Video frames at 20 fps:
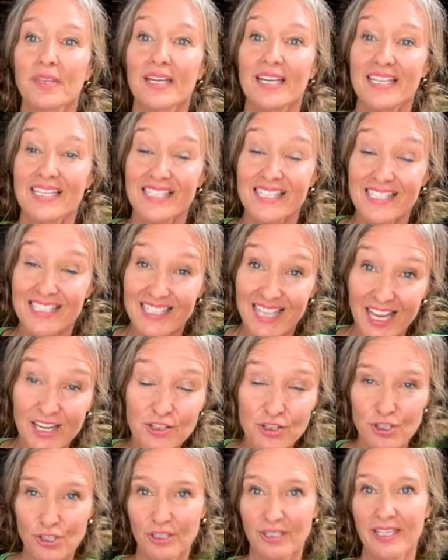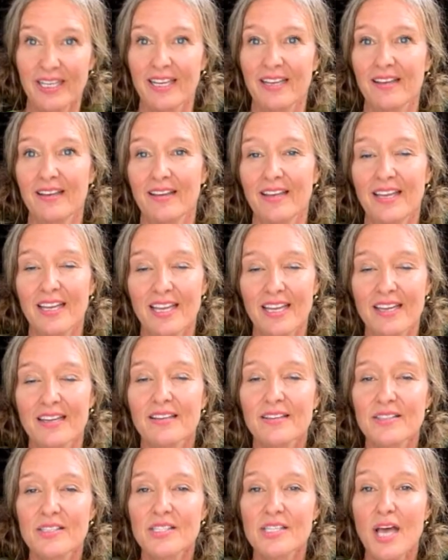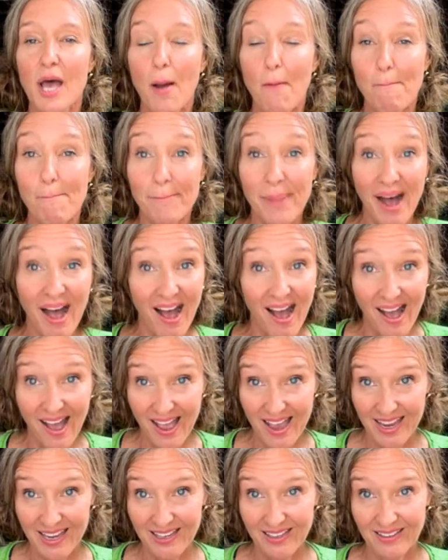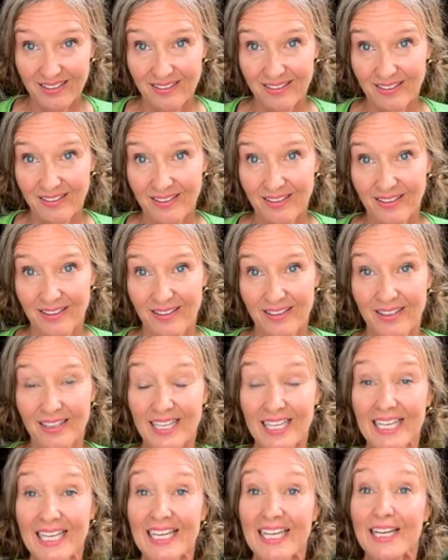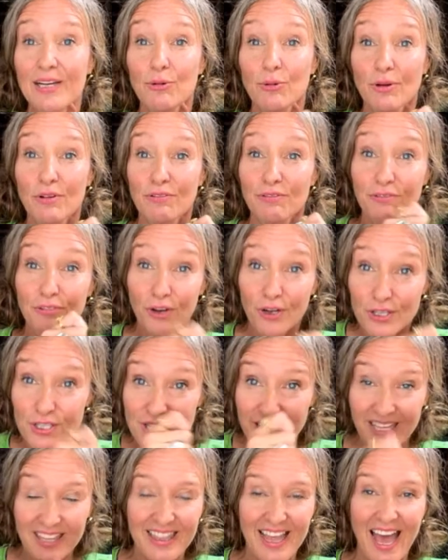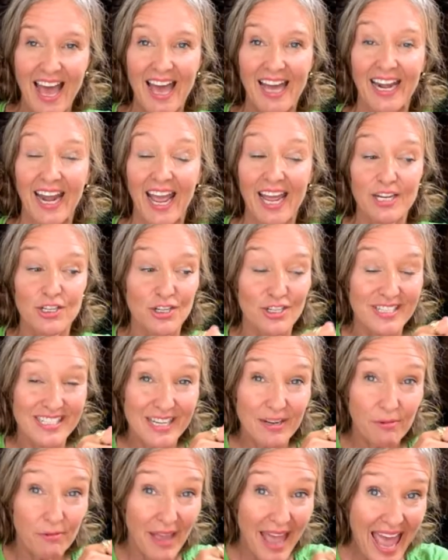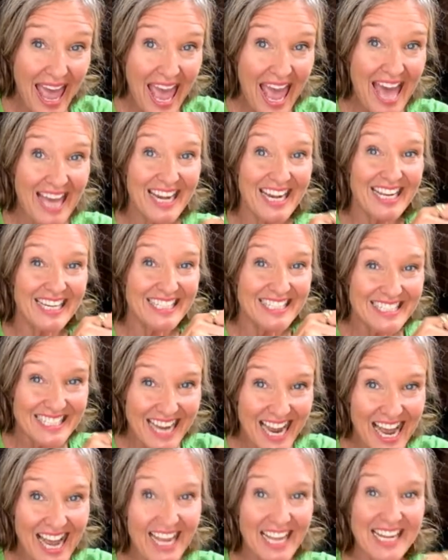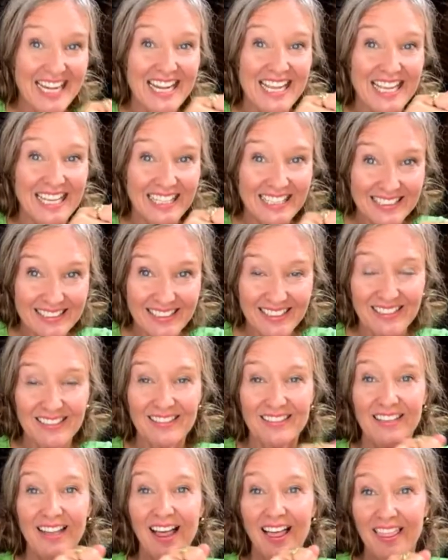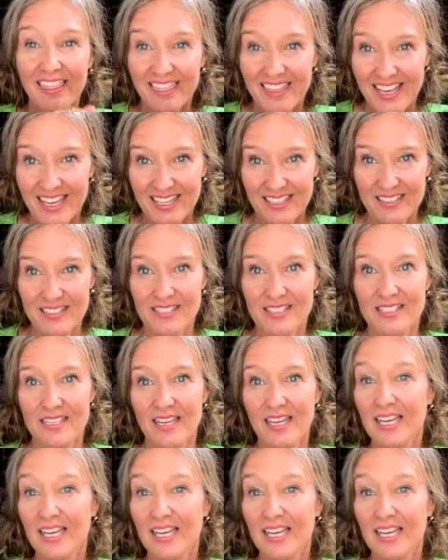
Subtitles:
essentially is by reversing that and just adding tiny little things.